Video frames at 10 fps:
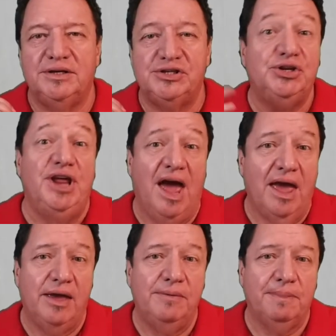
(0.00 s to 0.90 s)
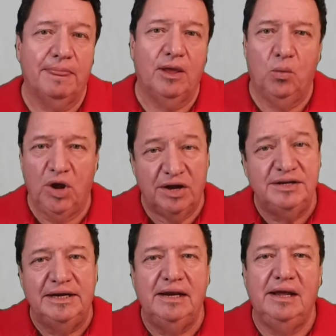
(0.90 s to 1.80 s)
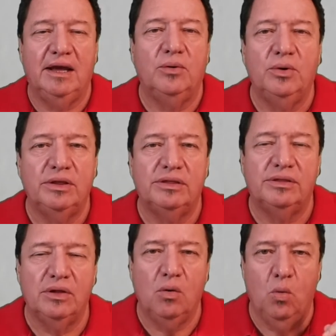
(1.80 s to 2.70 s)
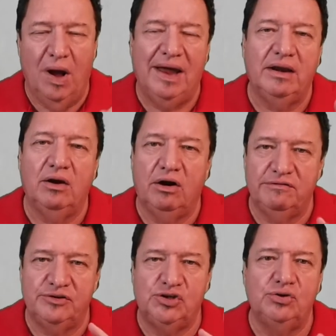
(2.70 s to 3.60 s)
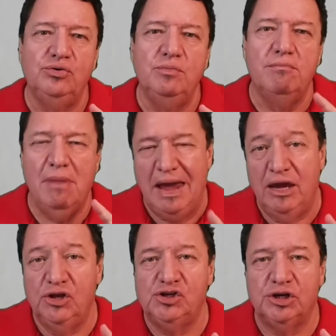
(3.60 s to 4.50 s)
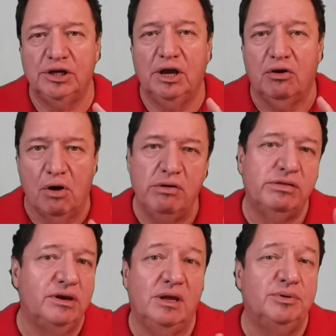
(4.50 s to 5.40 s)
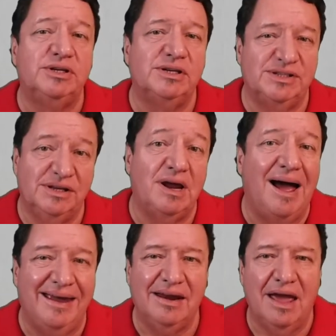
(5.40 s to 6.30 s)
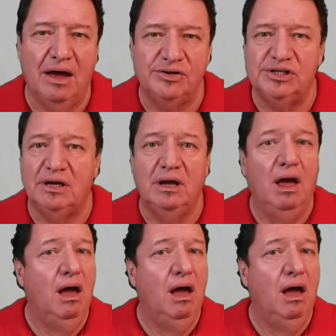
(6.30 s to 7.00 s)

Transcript: Today, we are dealing with one of two major growth inhibitors that I encounter